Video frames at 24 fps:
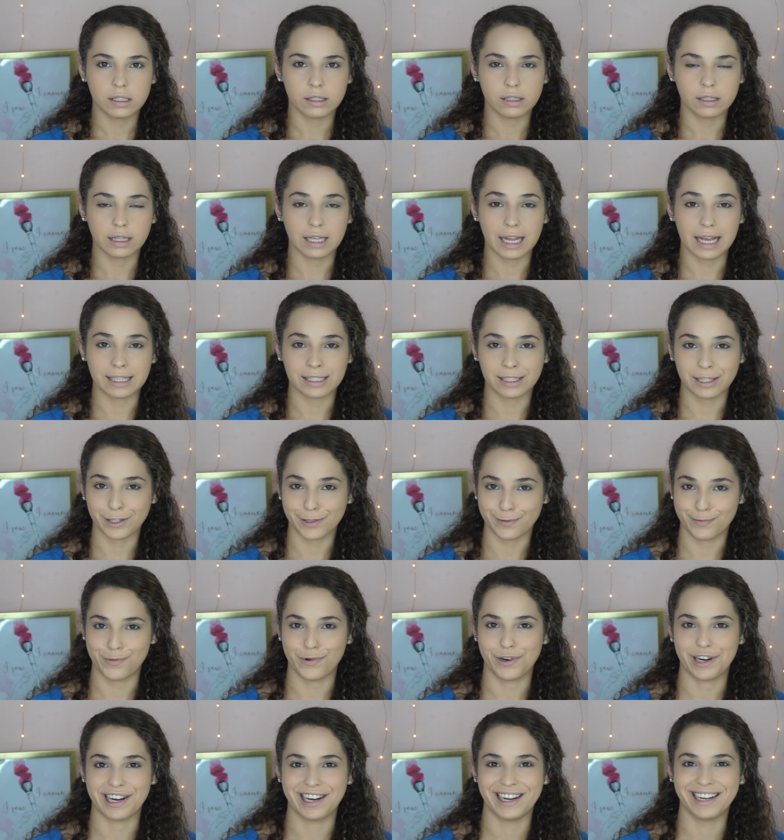less is
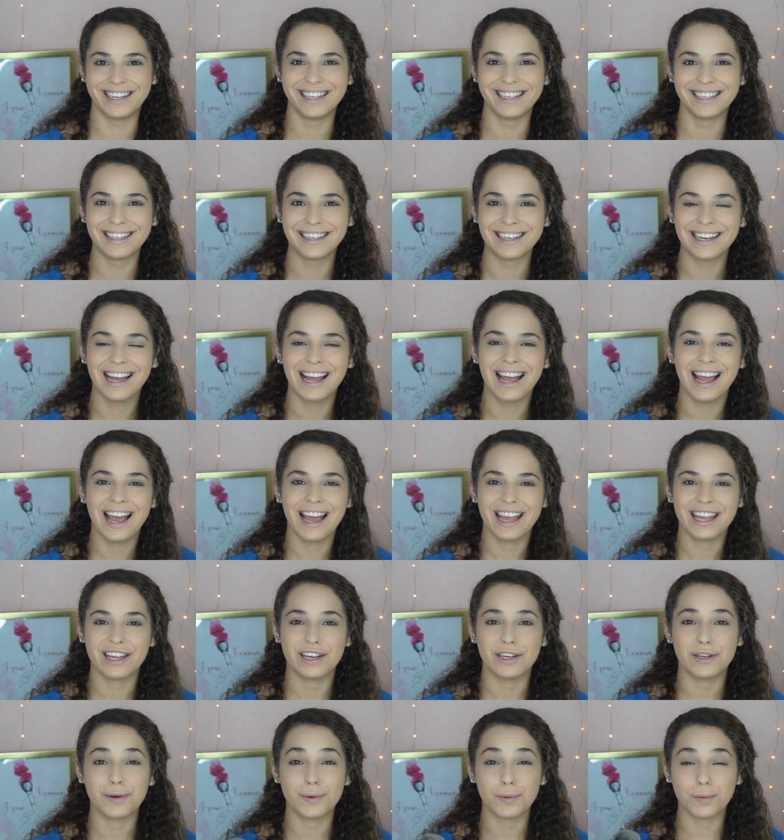more.
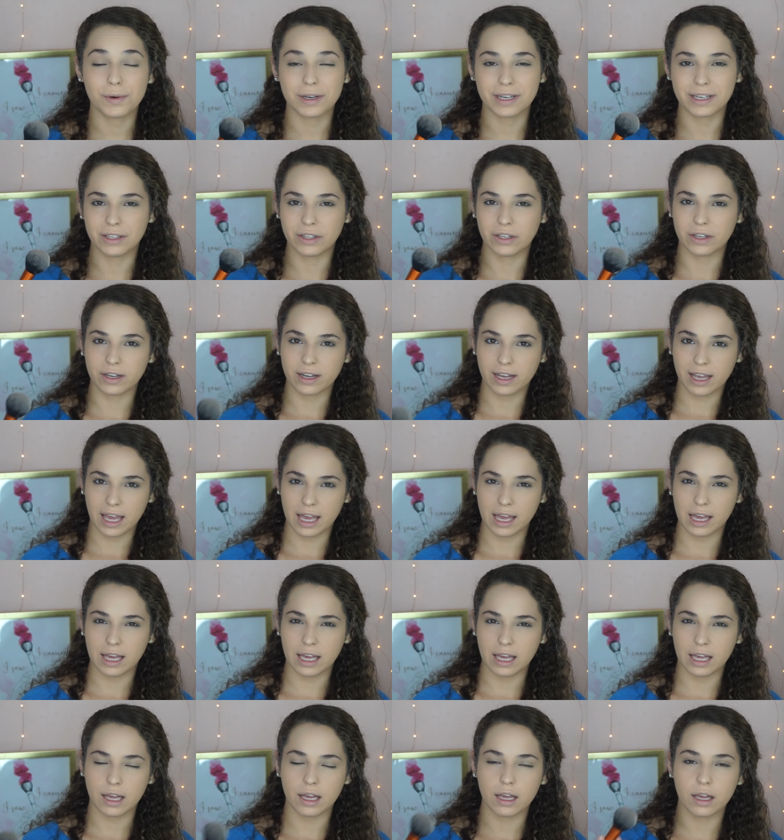You don't want to look
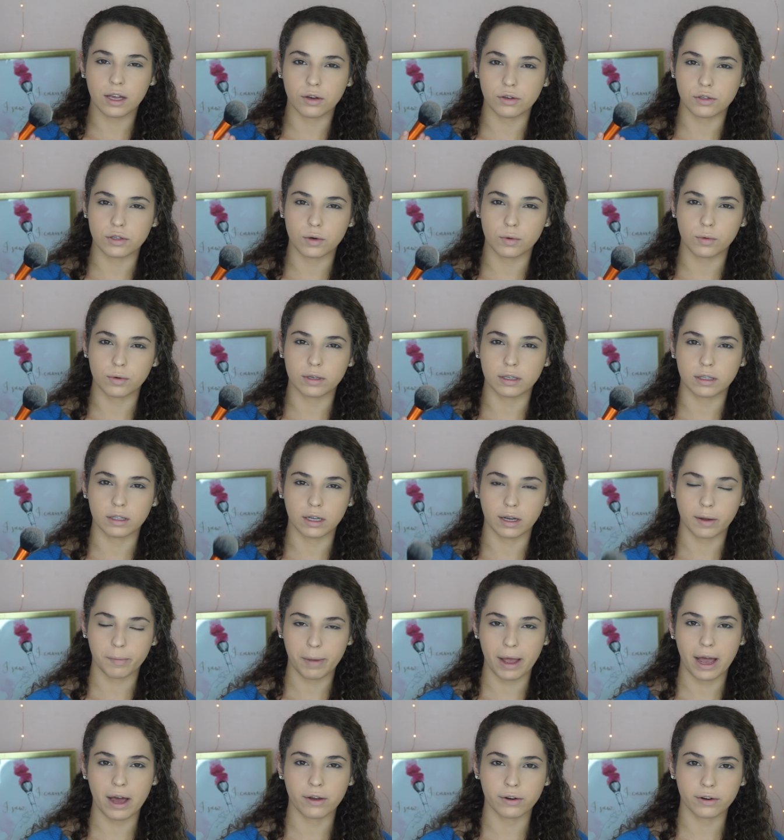cakey, you don't want to look
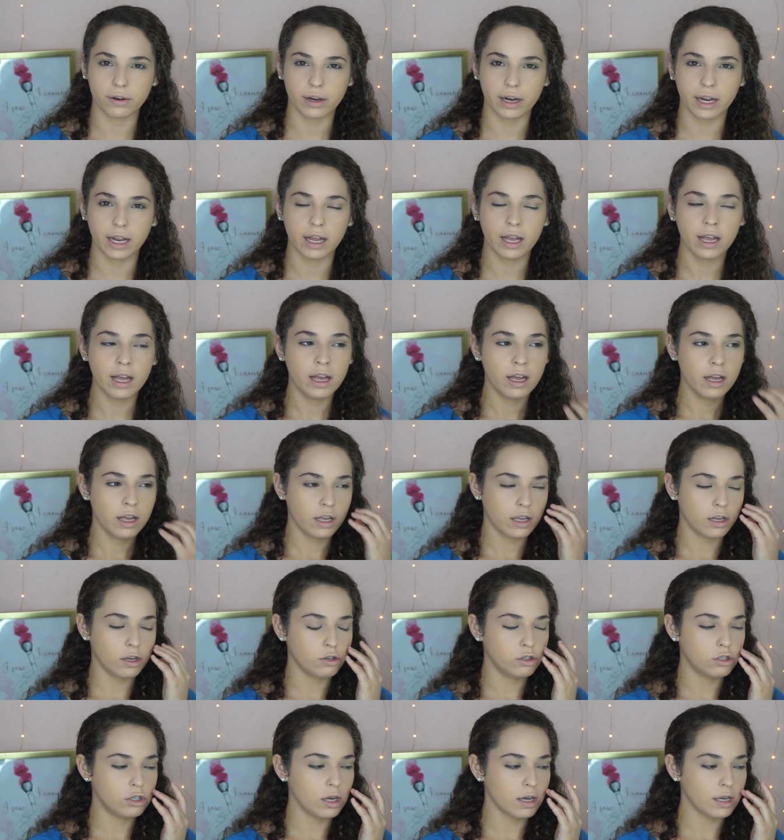powdery, you
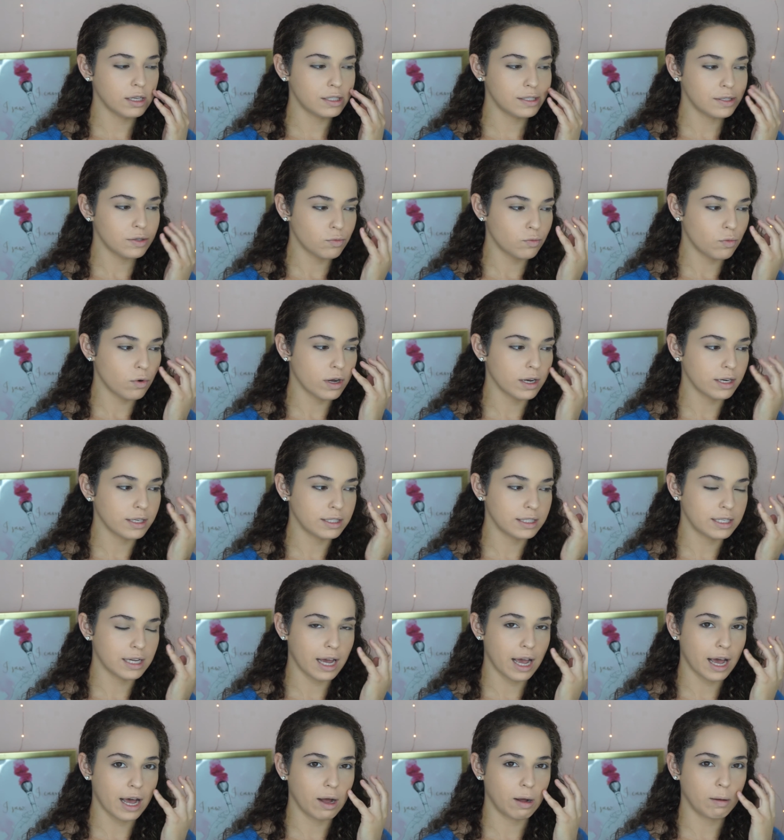just want to
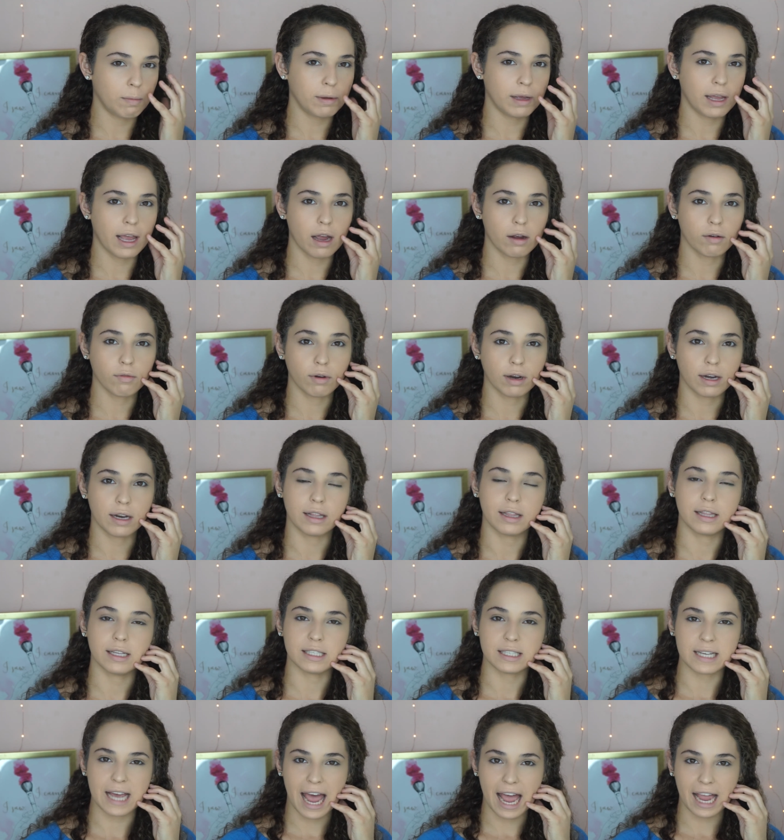help get rid of the
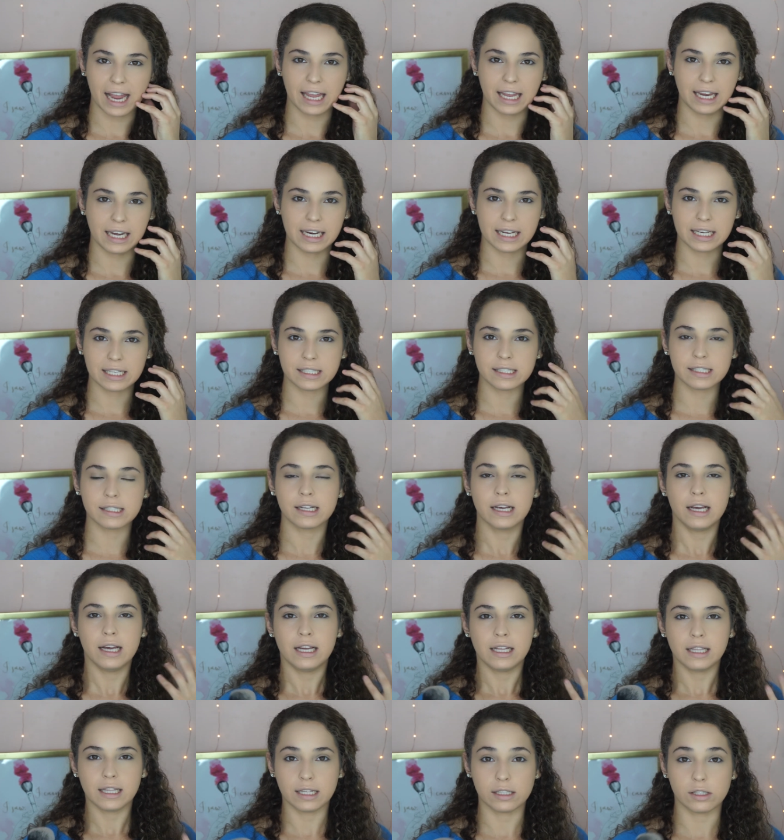tackiness
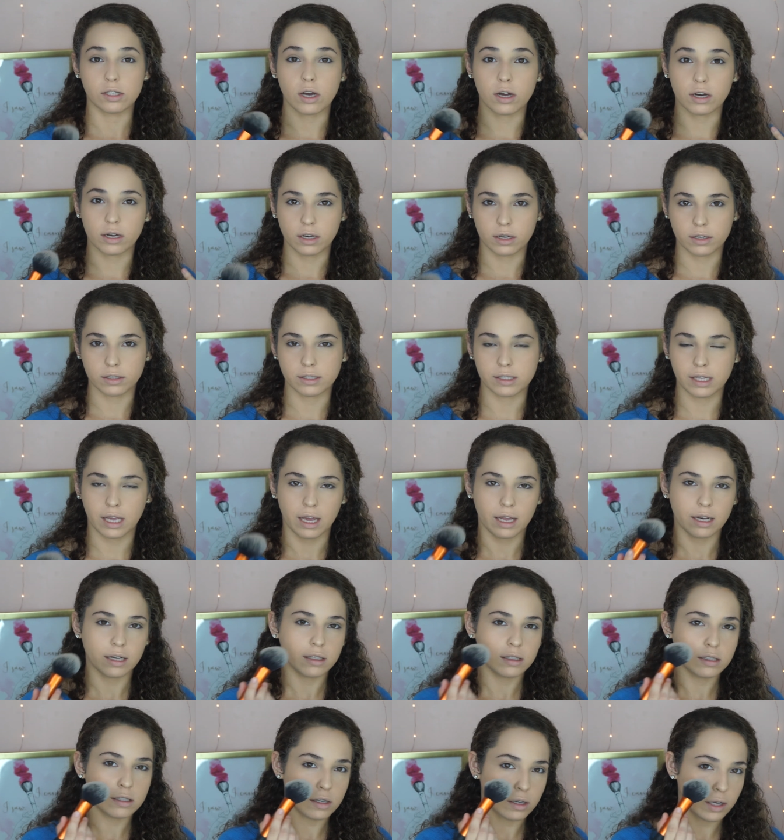that's on your
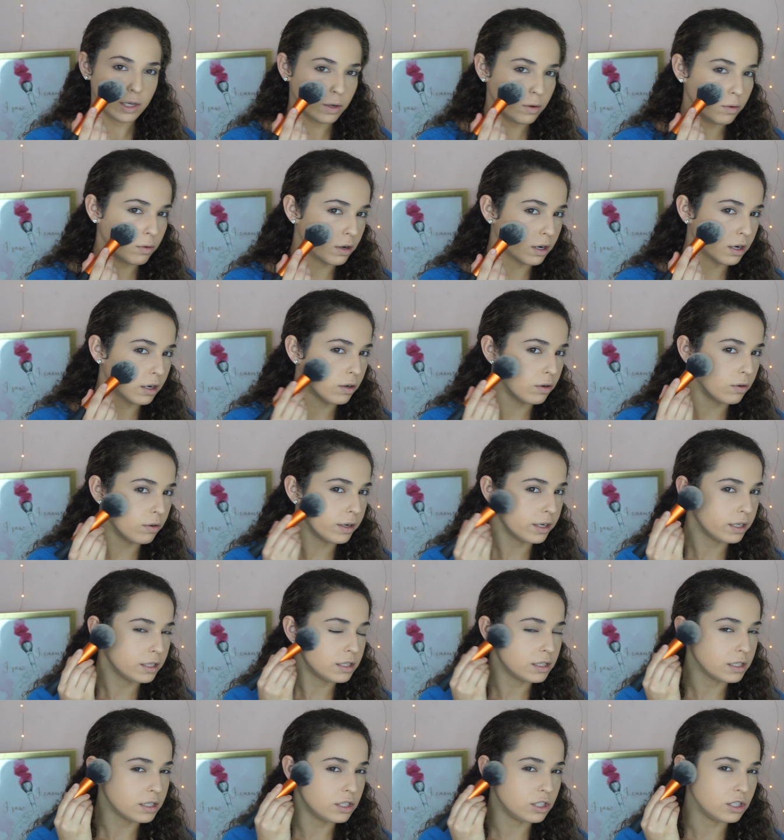skin. So you are going
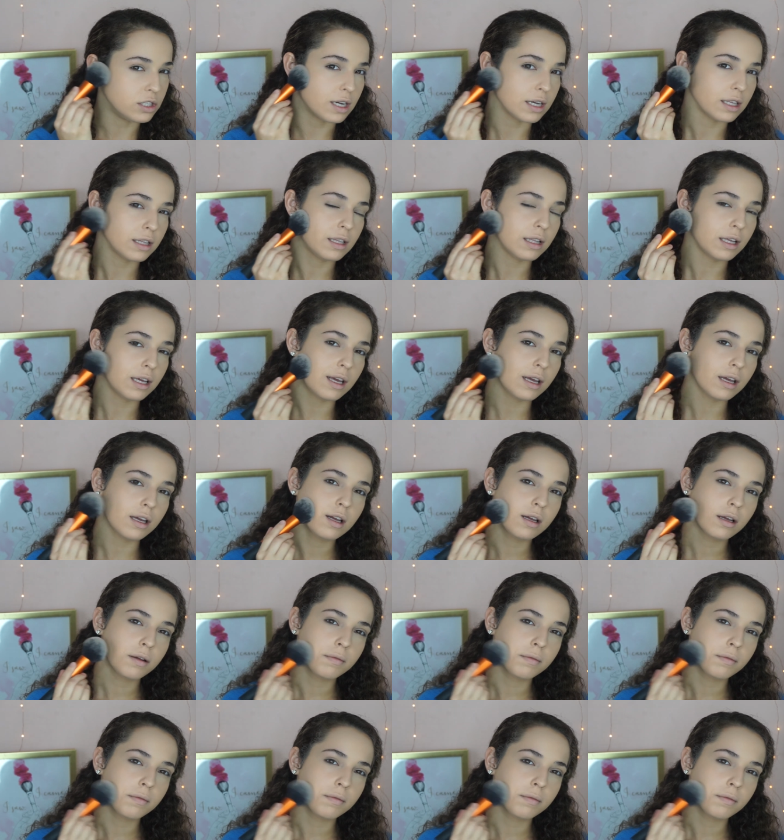to gently